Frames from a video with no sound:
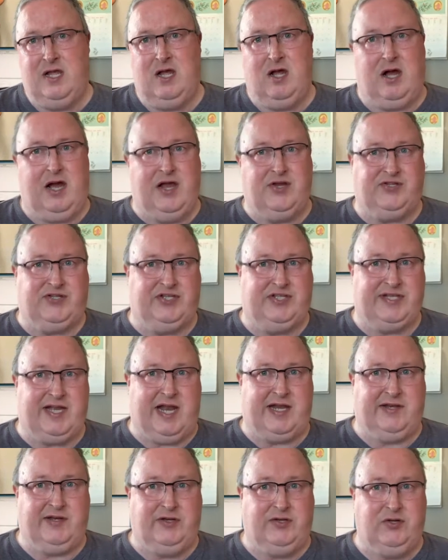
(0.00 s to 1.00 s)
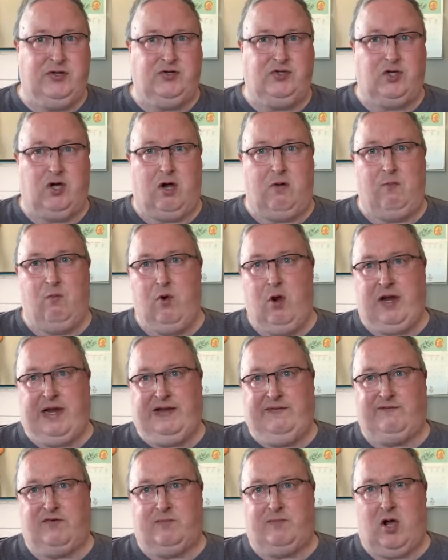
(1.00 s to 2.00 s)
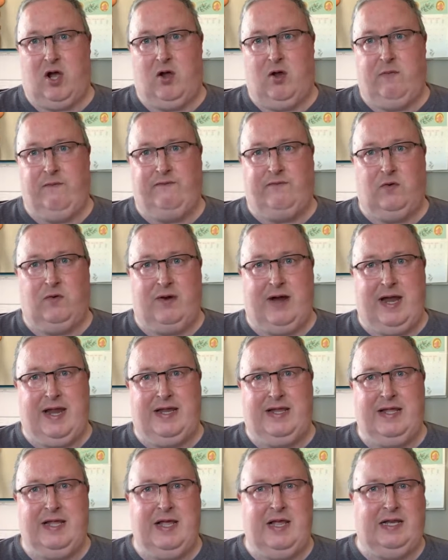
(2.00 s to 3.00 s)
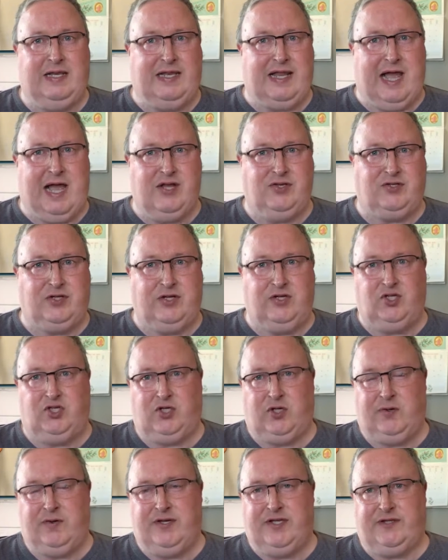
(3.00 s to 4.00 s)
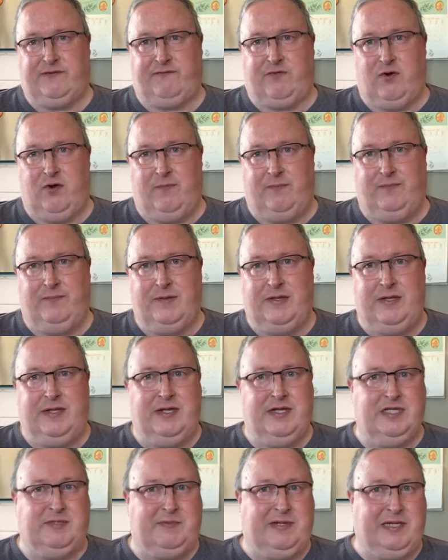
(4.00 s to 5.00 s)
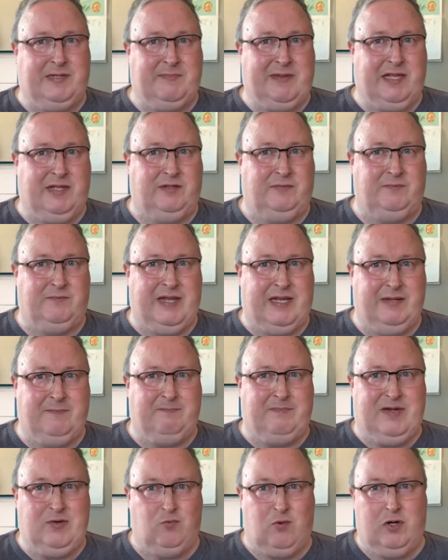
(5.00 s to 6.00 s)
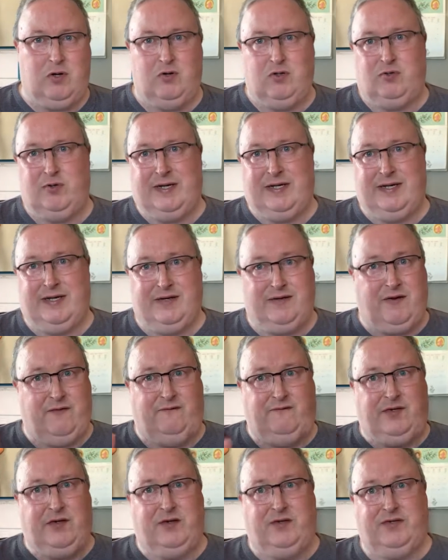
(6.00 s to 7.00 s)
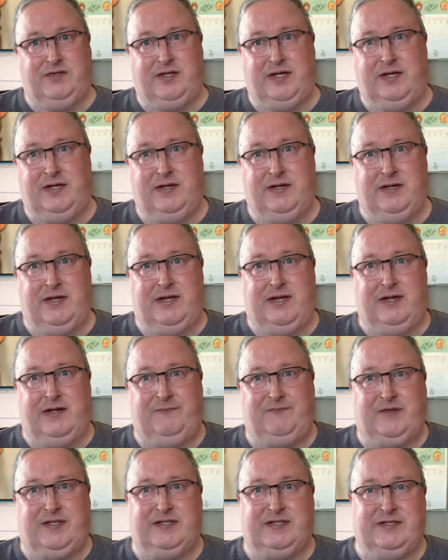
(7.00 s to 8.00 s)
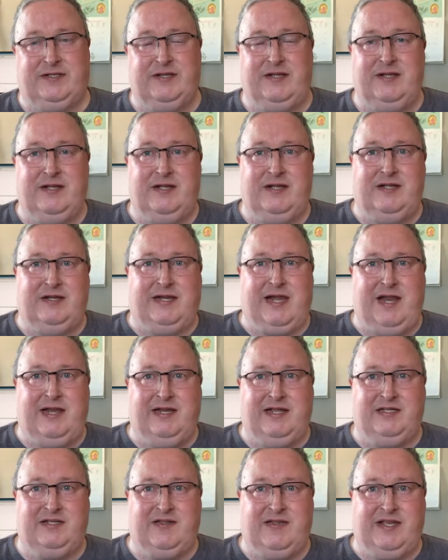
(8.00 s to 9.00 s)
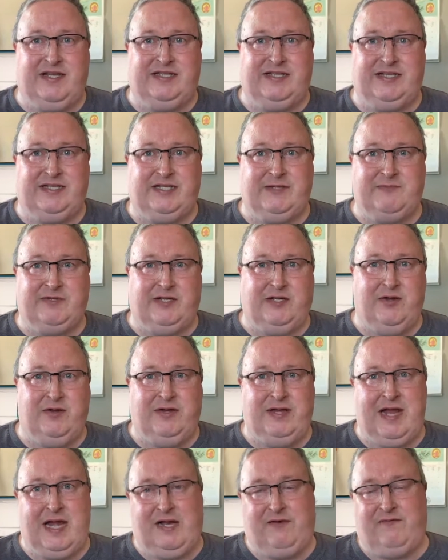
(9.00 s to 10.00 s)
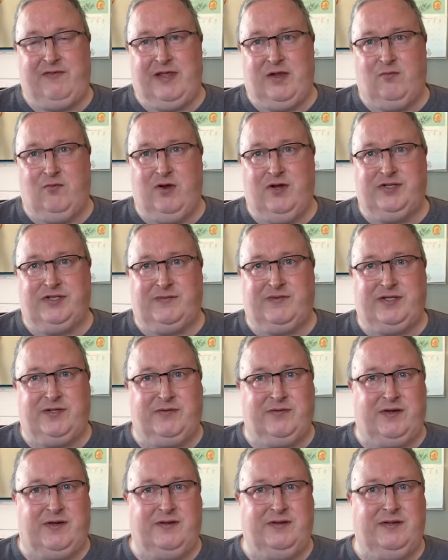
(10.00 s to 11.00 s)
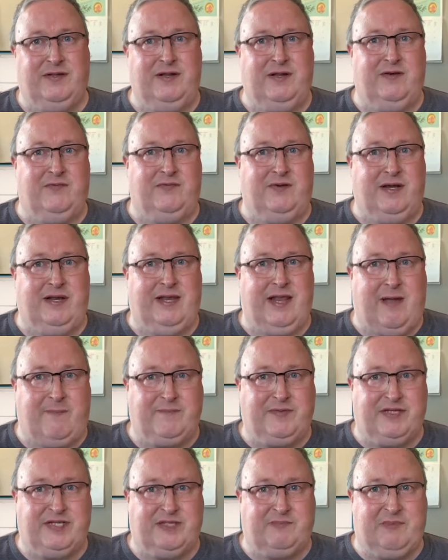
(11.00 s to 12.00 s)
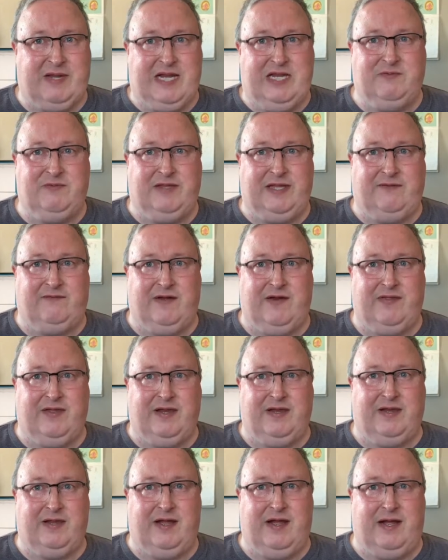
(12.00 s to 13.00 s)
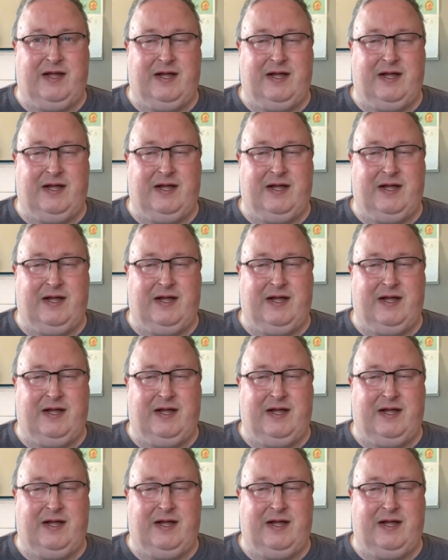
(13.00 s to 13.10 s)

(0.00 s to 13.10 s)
I actually started a new job working from home for a large insurance firm. It's been a little bit bewildering and confusing just getting into their systems and learning how everything works. I'm still not really up to speed with everything,